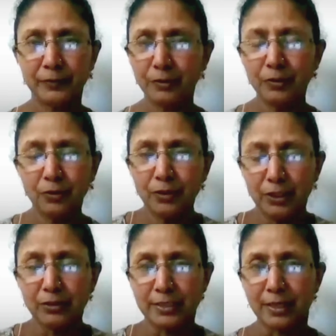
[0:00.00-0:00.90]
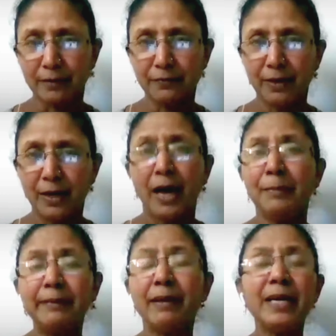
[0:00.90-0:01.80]
Not be yourself. I mean,
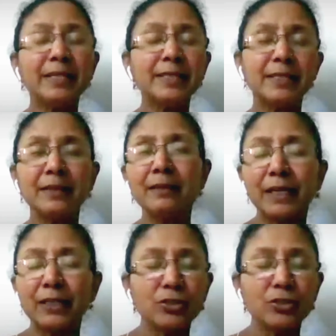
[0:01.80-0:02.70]
there are external factors